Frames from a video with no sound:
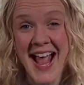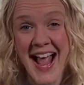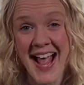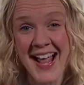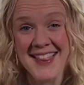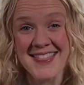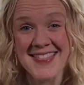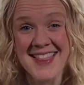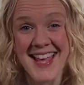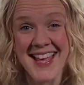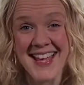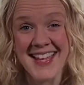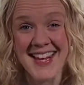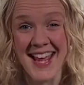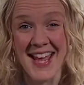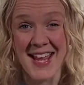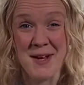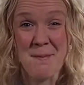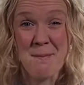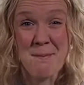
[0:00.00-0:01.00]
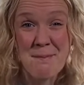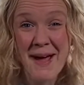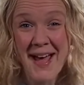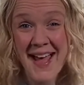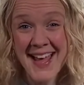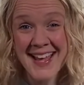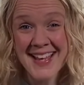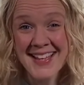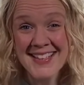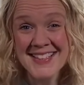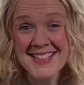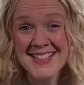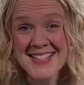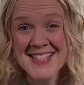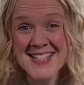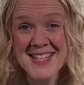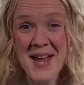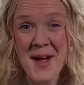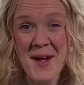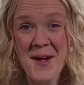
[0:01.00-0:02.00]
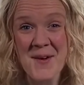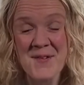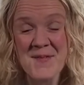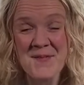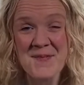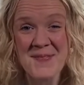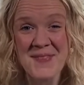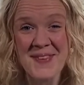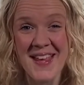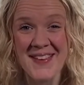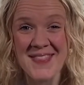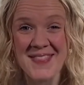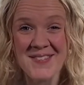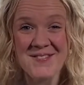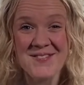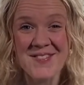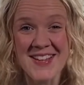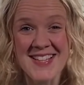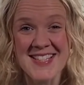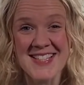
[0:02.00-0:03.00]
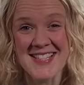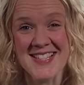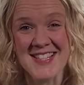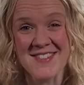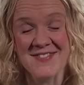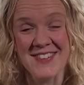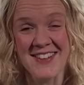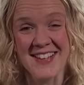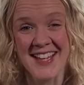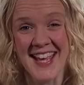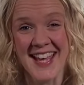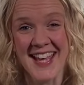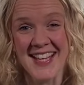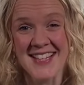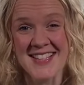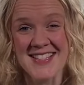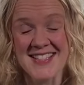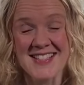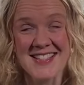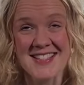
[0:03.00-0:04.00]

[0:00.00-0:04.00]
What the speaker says: and then I had a band, and then we did different gigs.